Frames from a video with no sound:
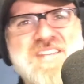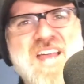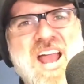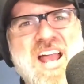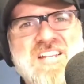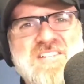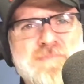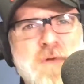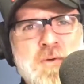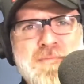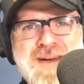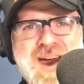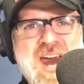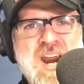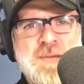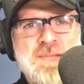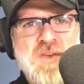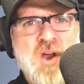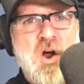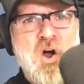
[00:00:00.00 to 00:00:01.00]
has
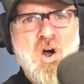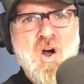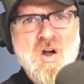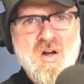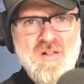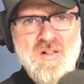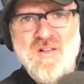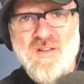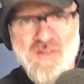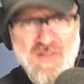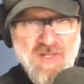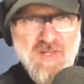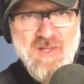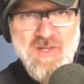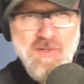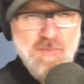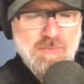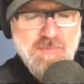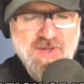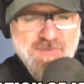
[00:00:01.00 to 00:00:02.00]
momentum, y'all.
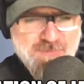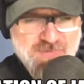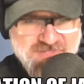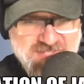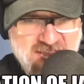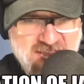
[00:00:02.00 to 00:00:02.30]
Memphis